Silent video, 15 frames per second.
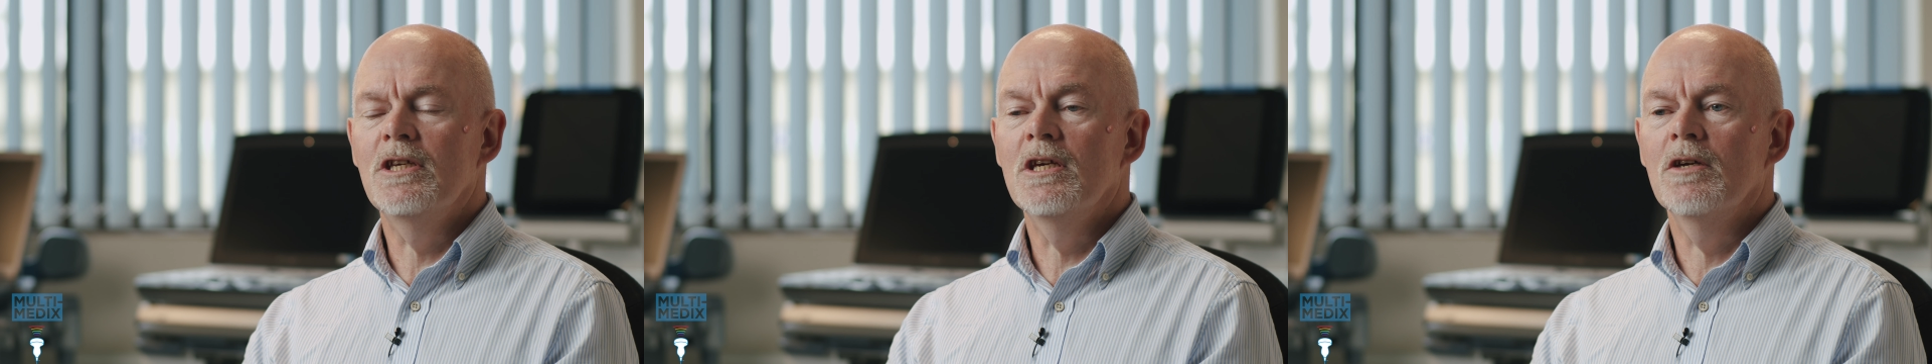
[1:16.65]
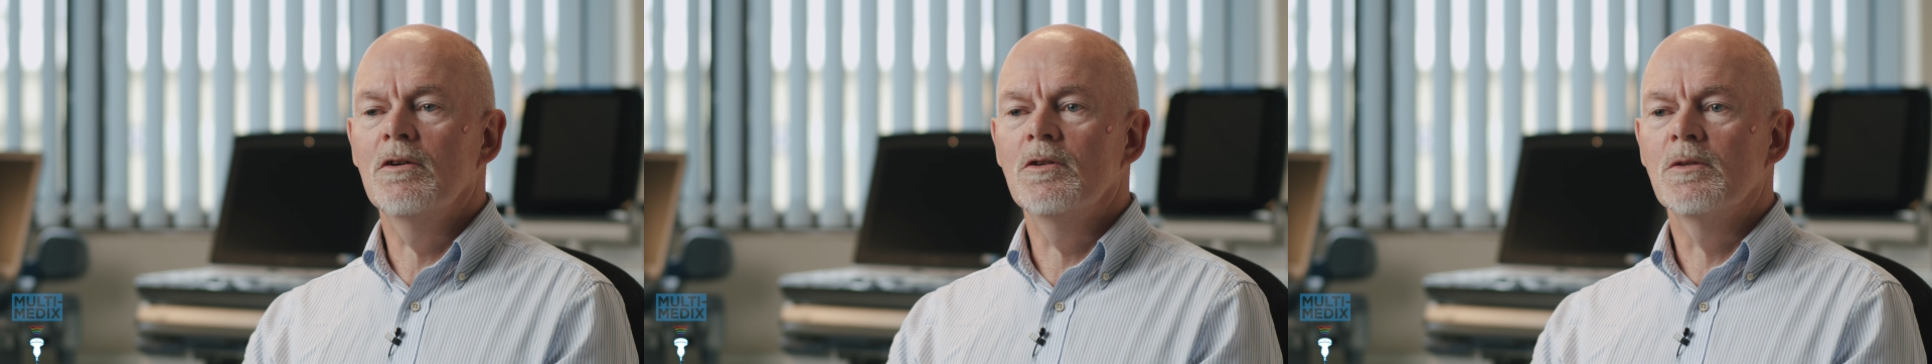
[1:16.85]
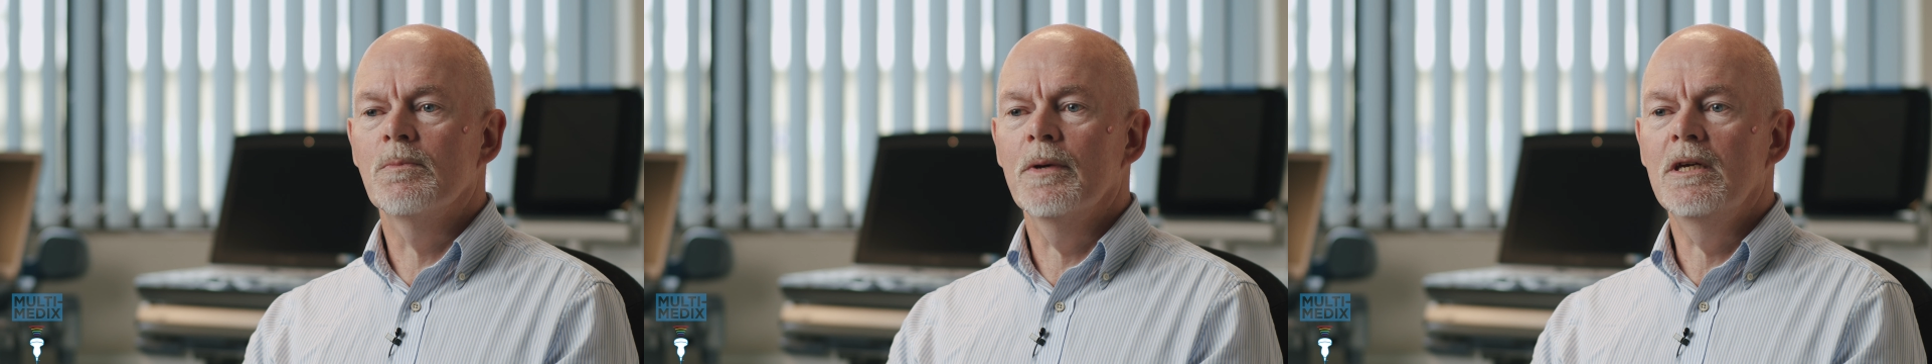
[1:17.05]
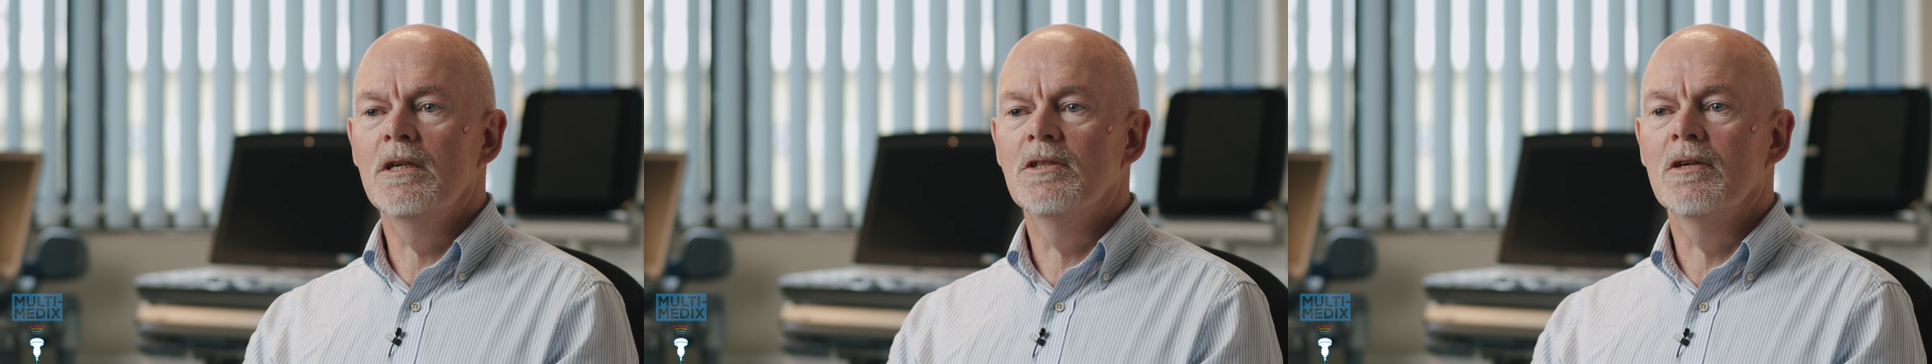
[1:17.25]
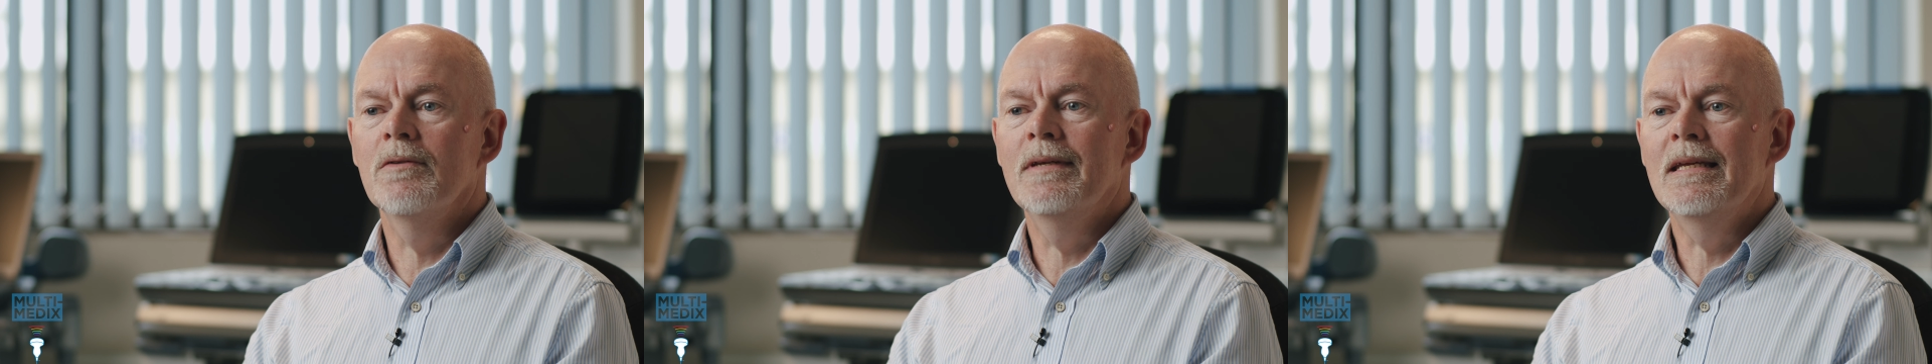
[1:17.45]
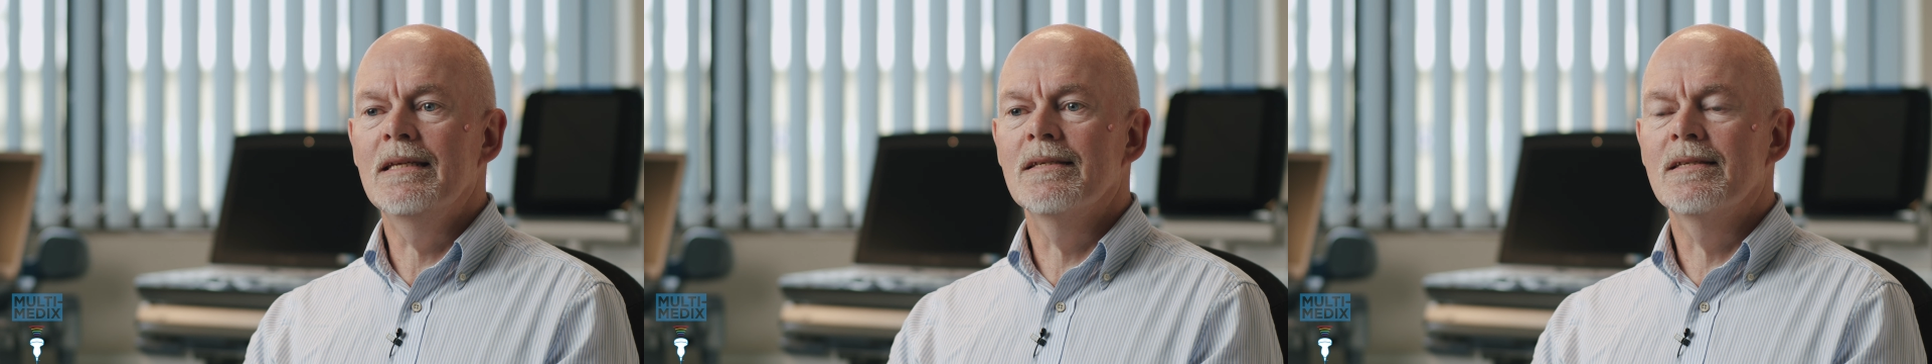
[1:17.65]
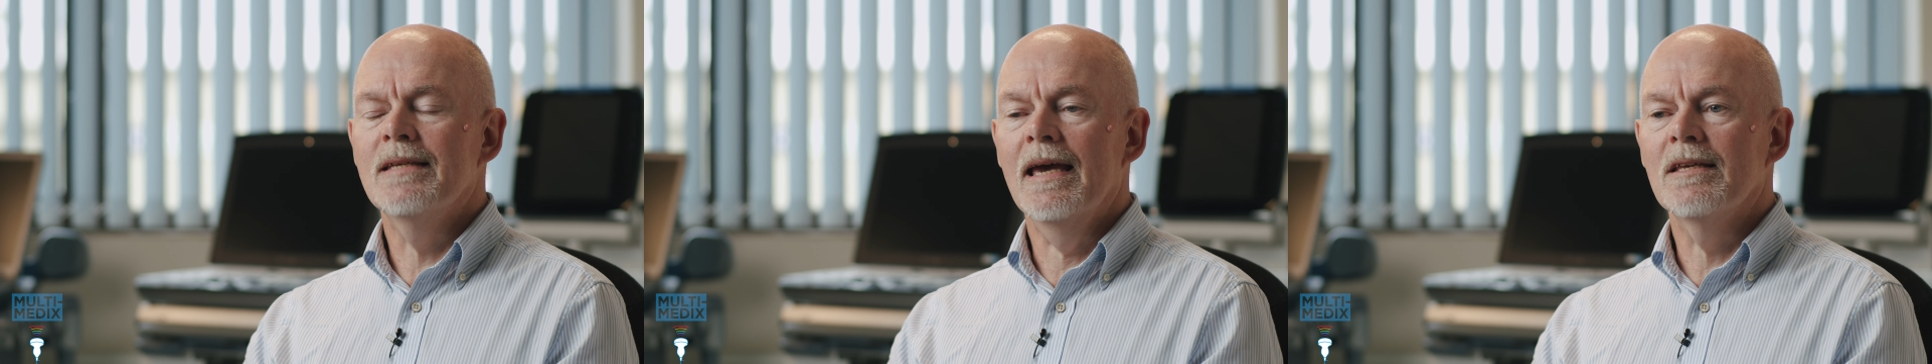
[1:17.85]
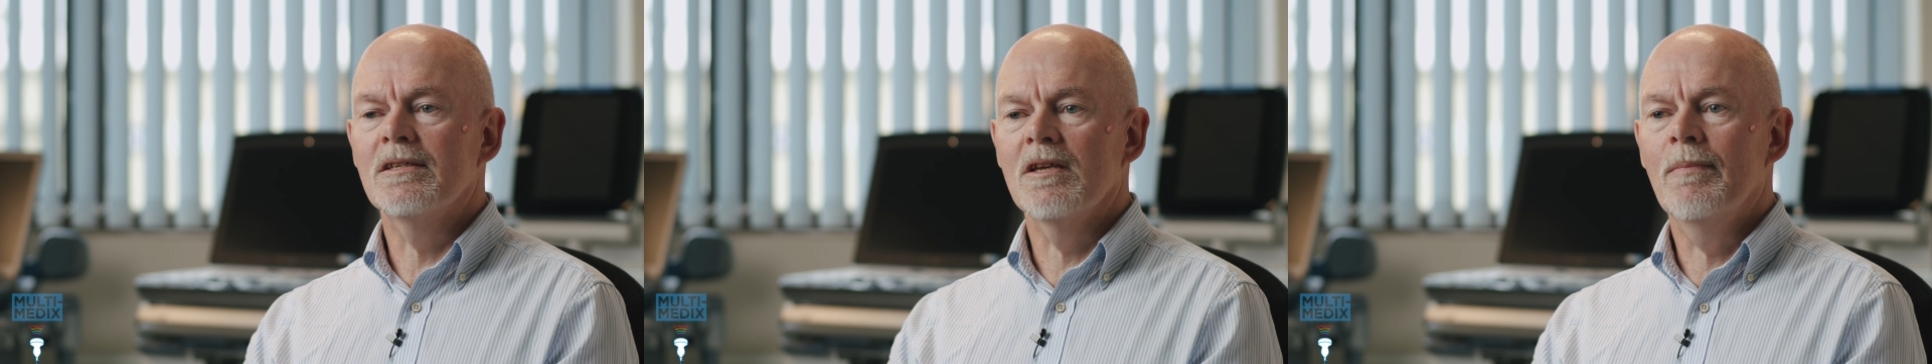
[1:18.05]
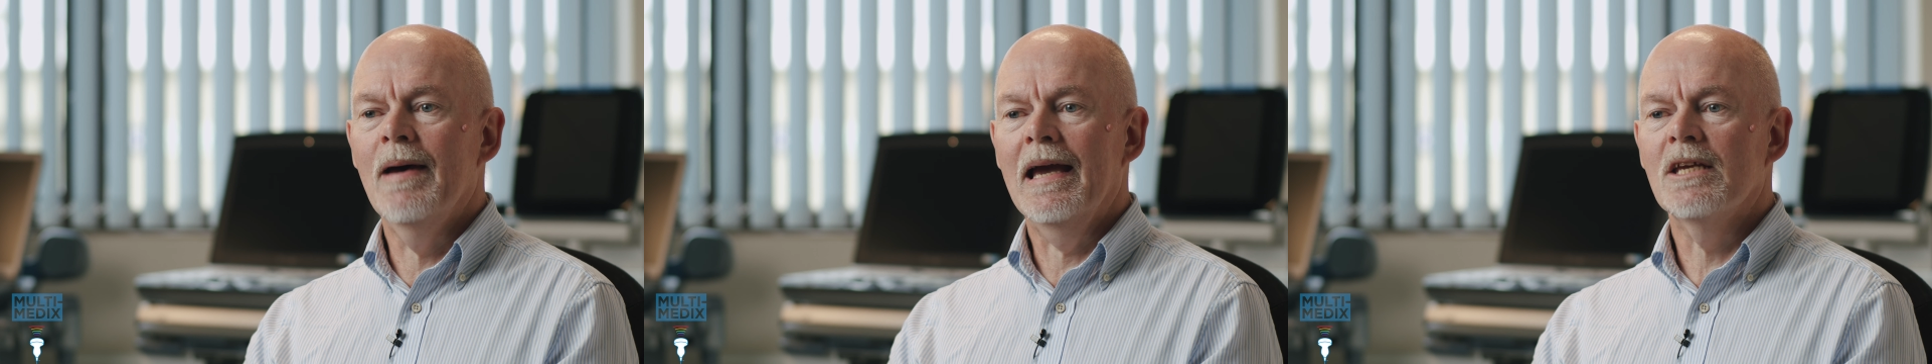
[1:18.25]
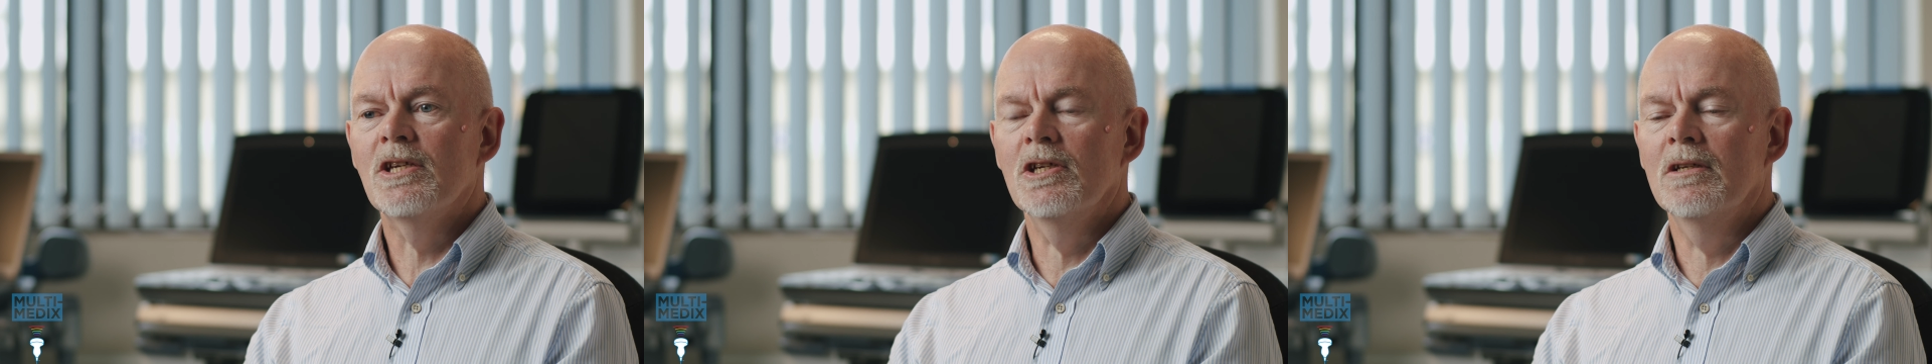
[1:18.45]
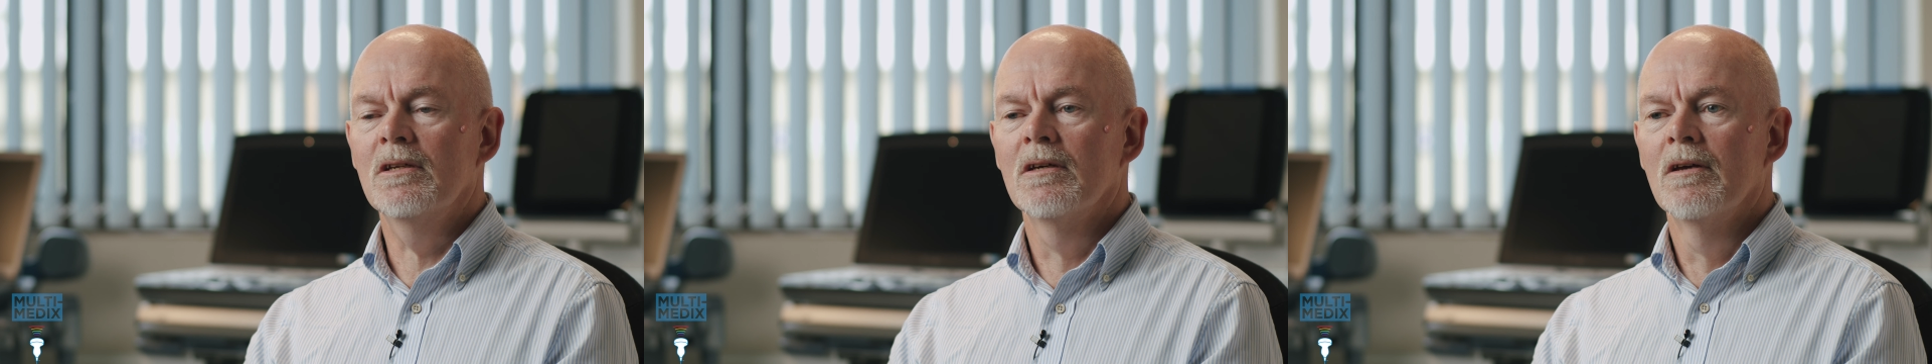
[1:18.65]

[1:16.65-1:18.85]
use but you do need to take some action?